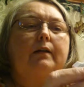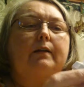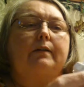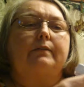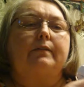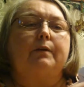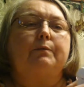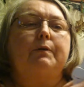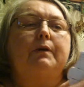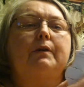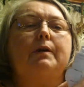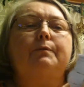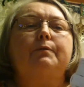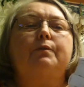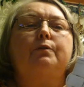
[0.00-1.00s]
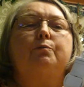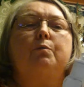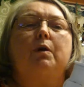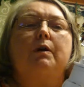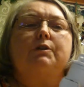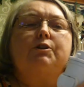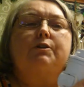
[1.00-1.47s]
Now see, when it comes to the
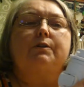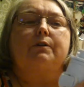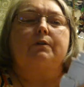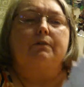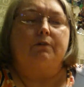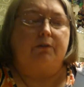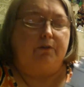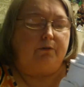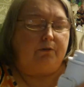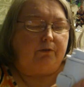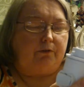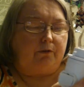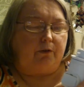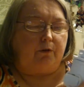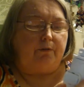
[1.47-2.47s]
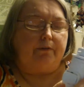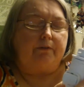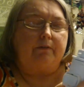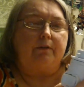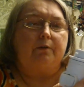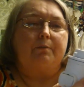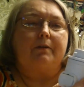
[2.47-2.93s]
washer, to hold
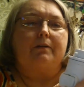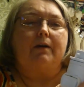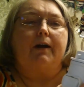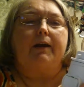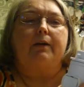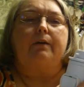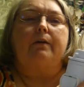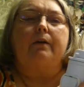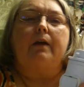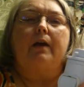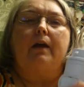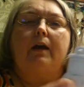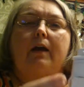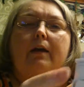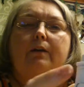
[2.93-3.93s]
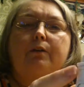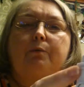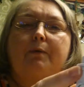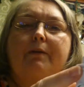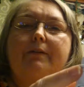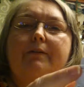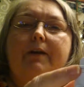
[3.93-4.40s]
this a little bit tighter, the
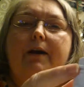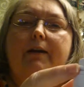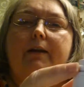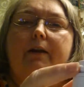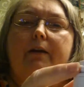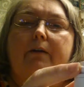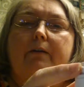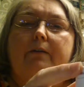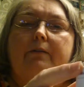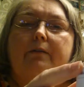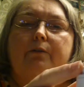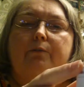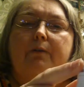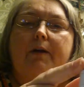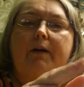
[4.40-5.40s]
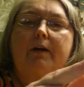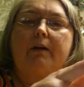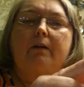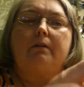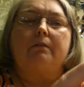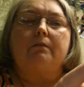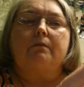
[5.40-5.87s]
one that's on here is this right
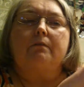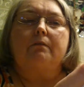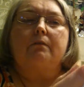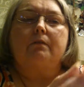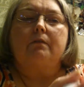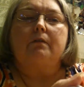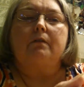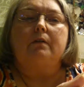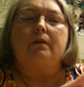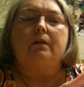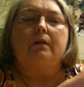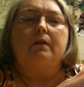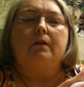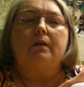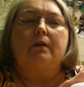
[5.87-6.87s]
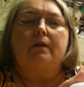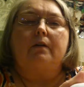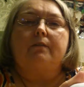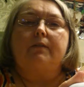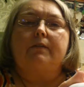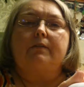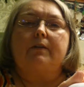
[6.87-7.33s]
here.
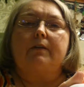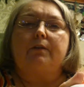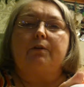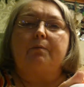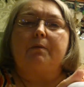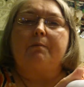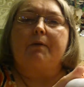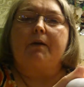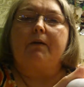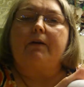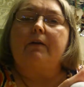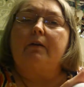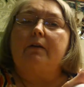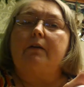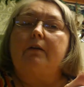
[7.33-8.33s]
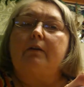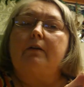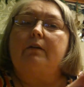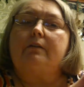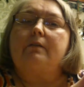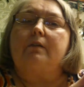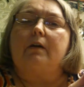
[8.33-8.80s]
You see a little bit better, and
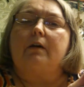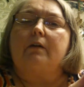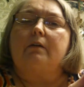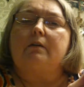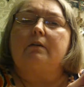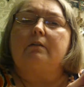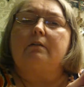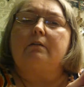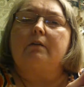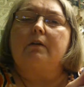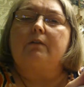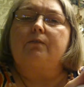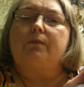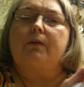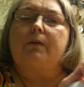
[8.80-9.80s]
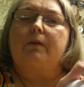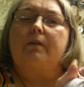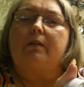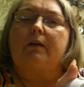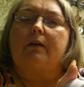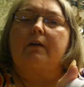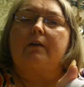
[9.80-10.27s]
it's thick. It's very
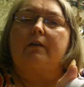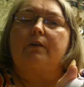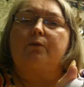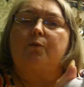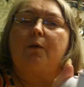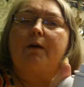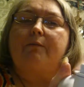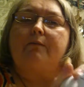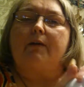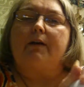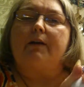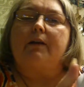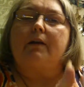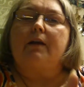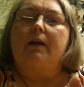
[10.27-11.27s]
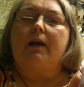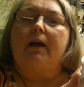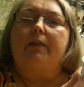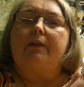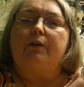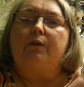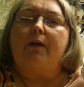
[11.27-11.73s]
thick. It does quite fine.
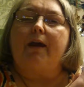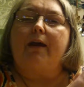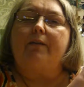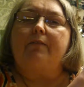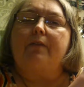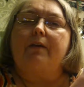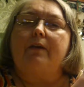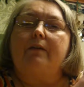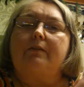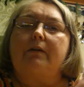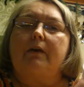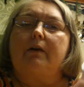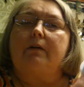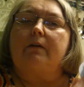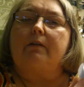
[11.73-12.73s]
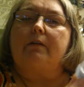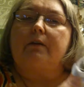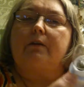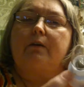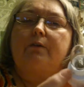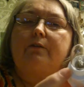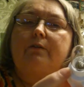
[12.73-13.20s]
Then you have these here
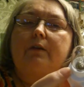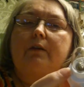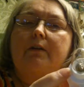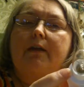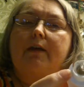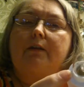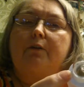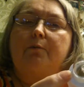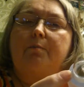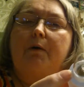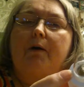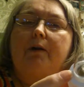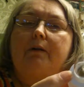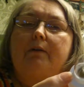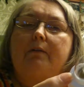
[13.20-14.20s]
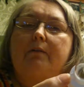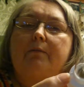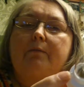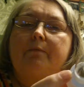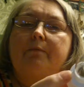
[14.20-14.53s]
that goes in that little part.